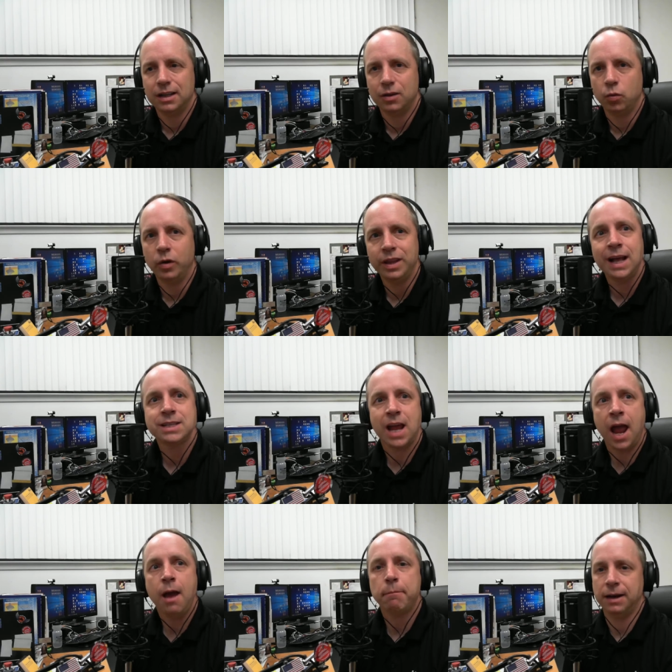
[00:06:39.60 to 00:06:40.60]
when that's
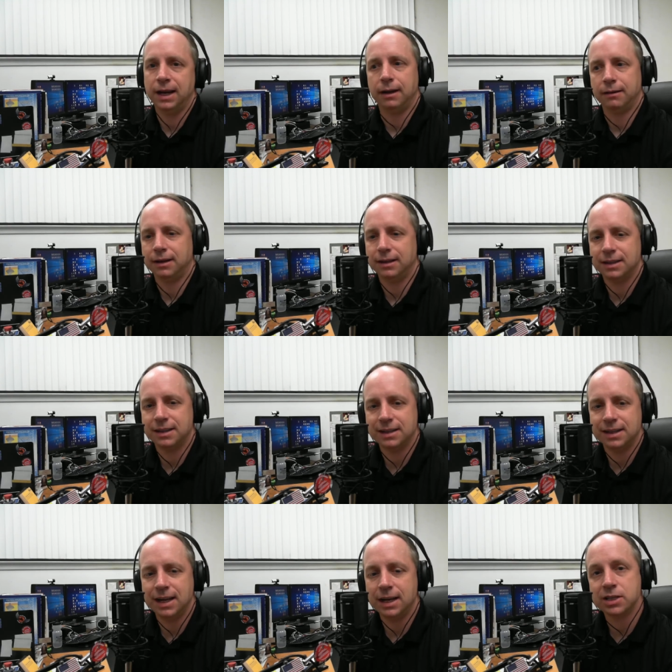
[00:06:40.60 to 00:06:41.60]
happening
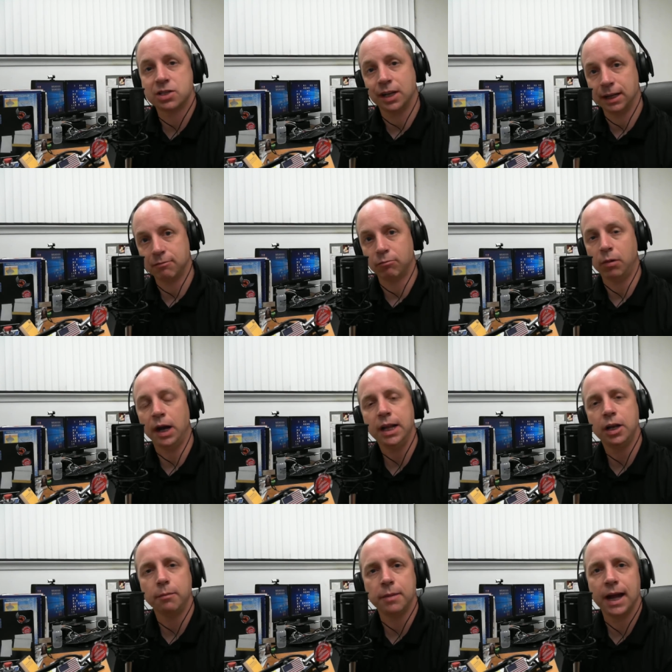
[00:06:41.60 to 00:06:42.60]
and it's like right in
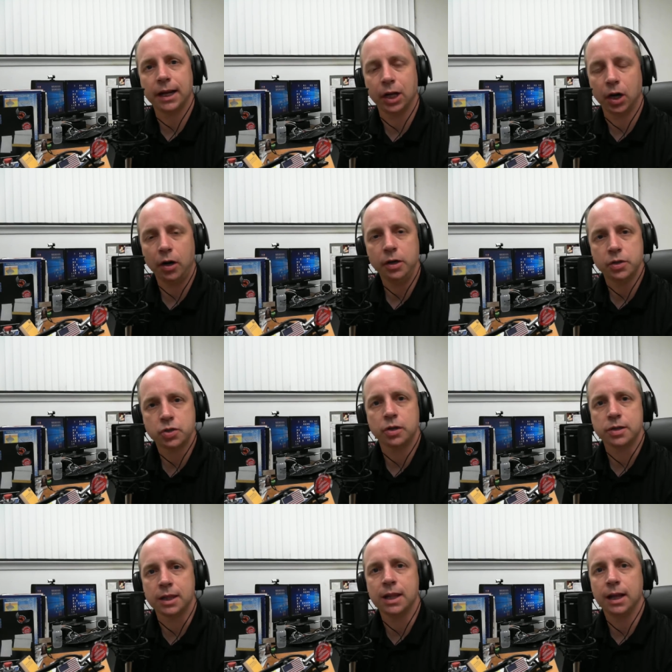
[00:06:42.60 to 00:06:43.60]
your backyard, you start
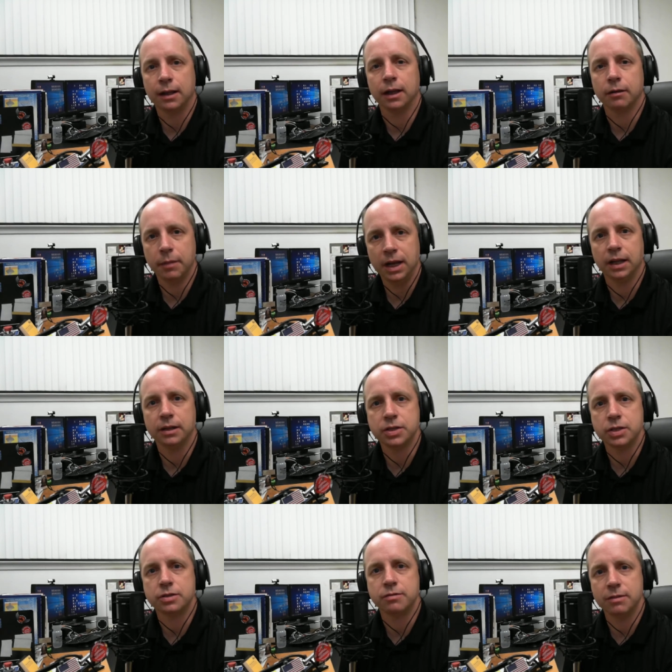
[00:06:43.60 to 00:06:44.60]
to think like, man, this
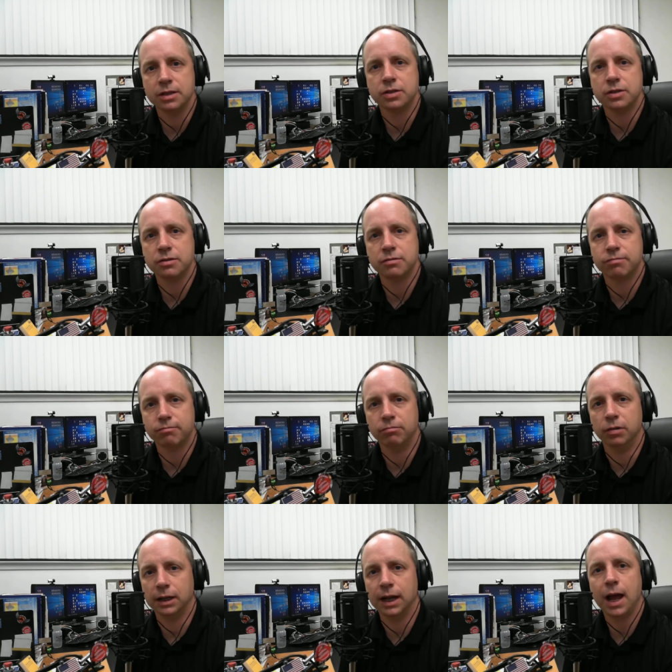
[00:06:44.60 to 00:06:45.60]
is this is
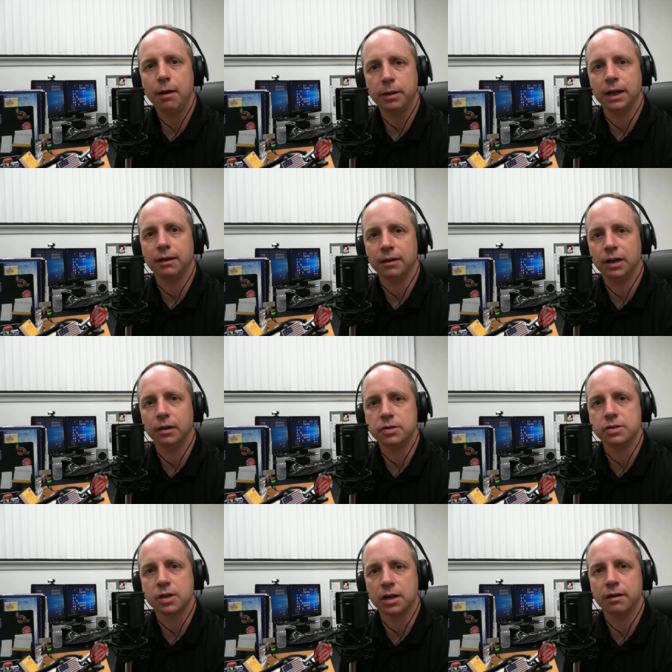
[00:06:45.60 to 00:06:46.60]
really happening. You know, this
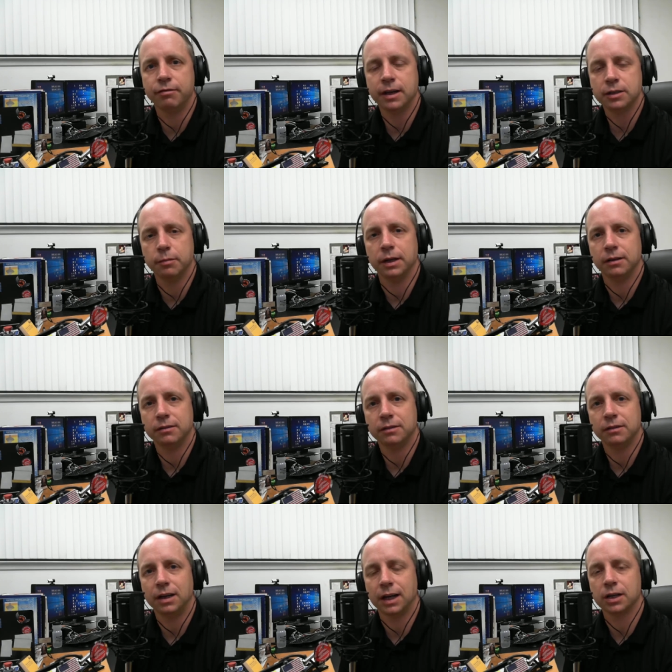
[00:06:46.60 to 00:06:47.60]
is going to affect me.
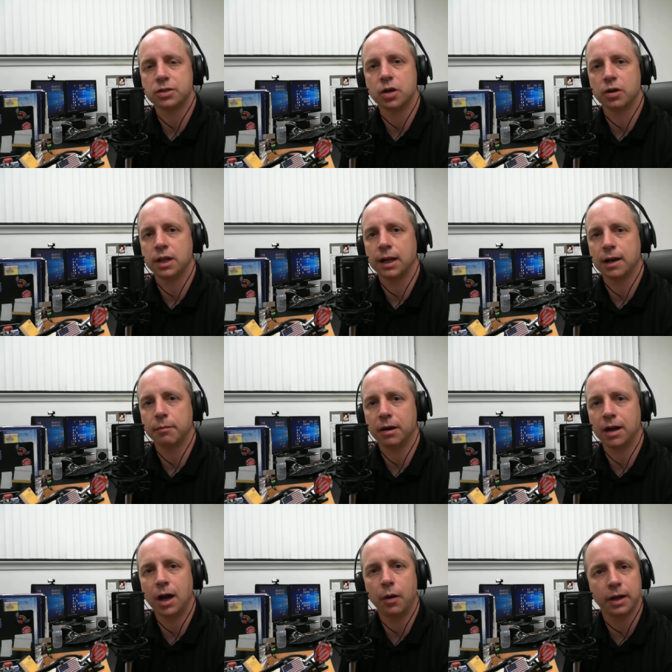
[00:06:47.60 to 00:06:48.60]
I got to start thinking about
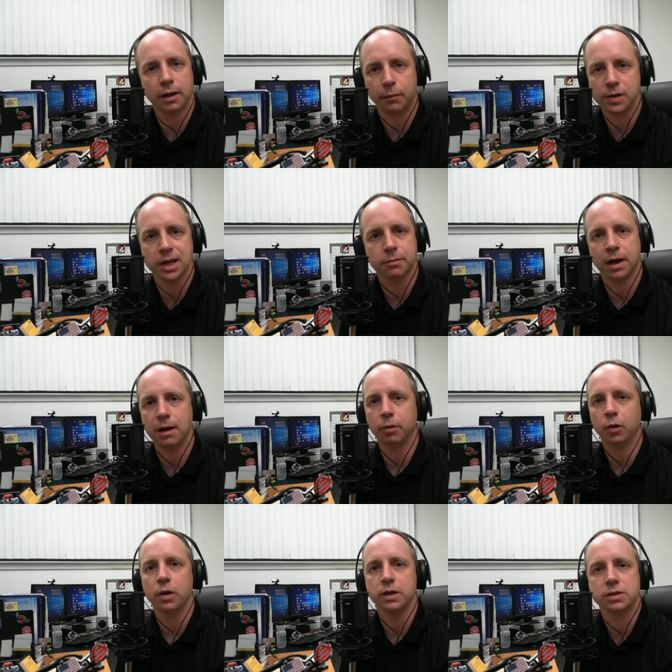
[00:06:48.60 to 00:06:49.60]
how I can protect my
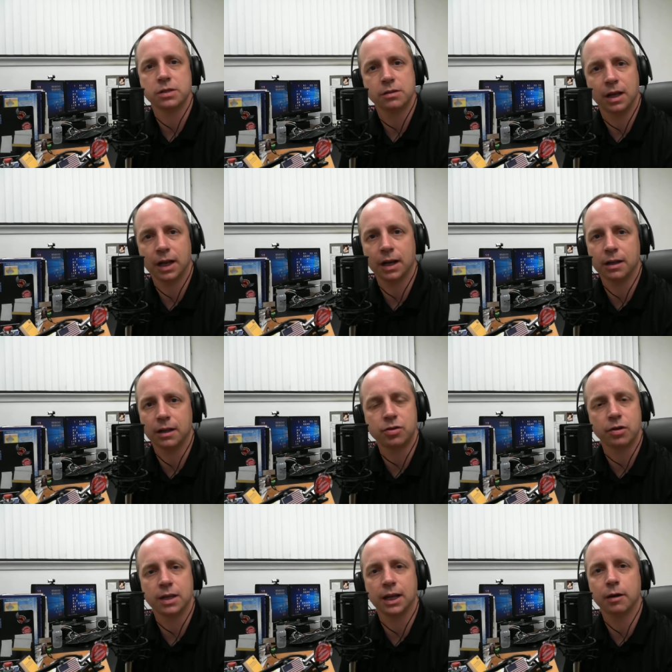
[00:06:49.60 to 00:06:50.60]
employees. I got to
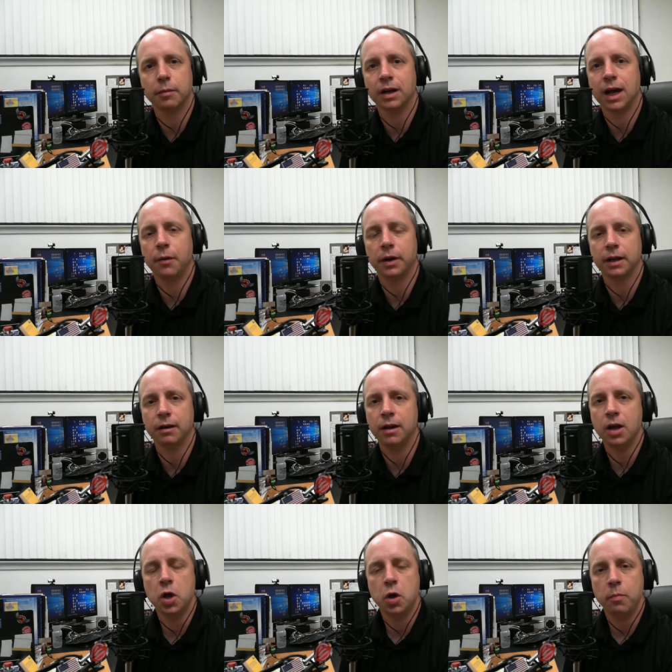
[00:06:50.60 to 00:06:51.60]
start thinking about how I can
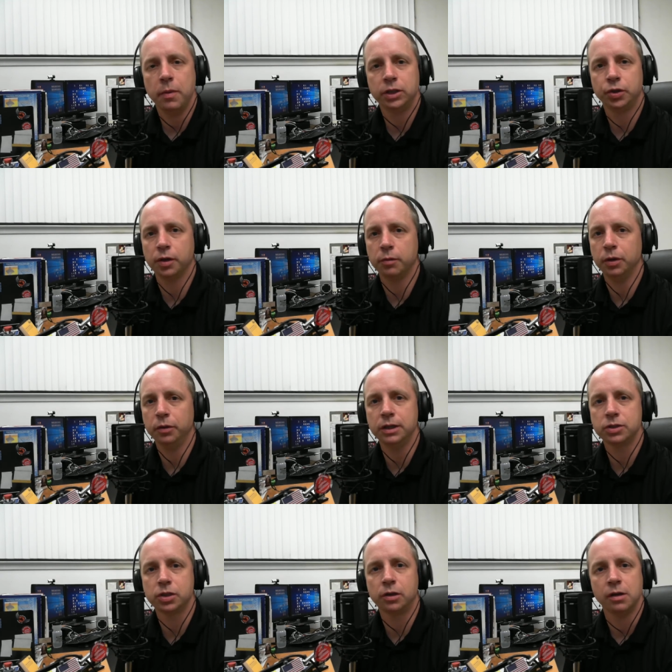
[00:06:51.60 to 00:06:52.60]
make sure the
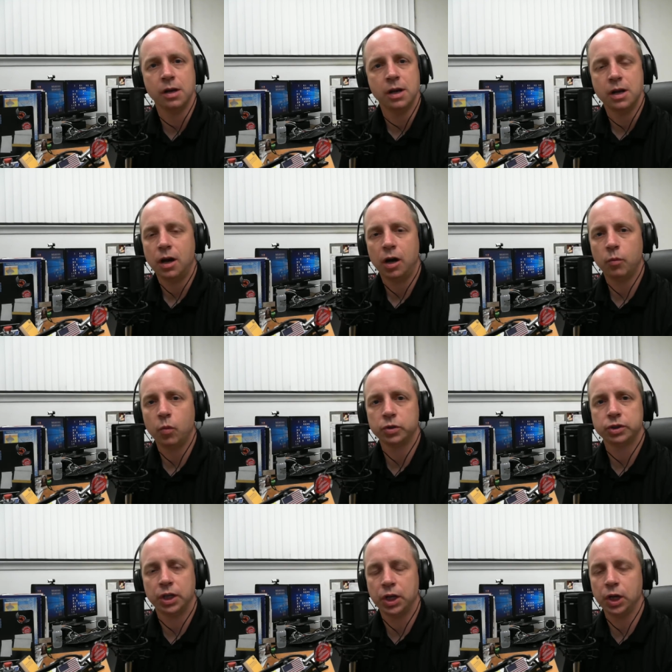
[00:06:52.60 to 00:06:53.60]
buildings are are more
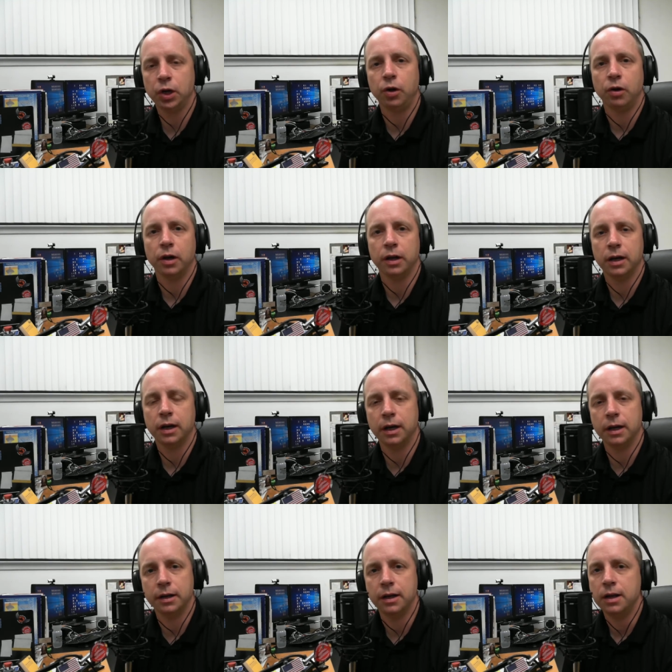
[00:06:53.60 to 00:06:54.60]
secure and
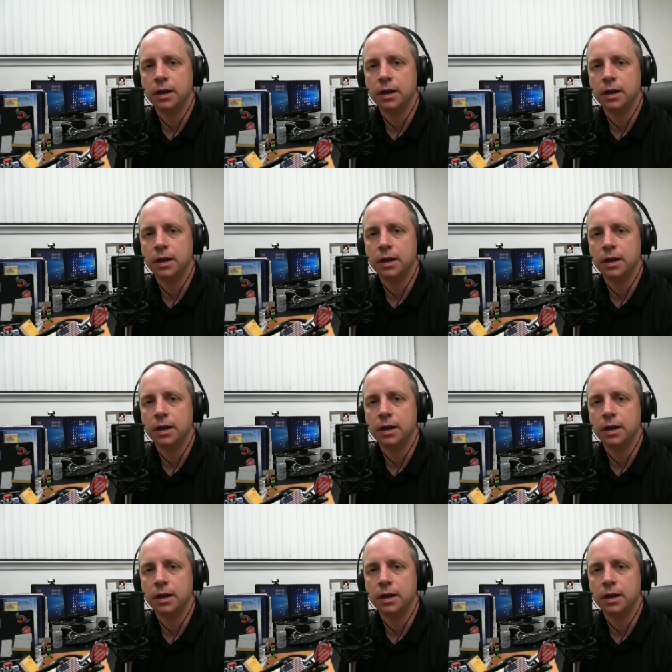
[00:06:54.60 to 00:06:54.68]
on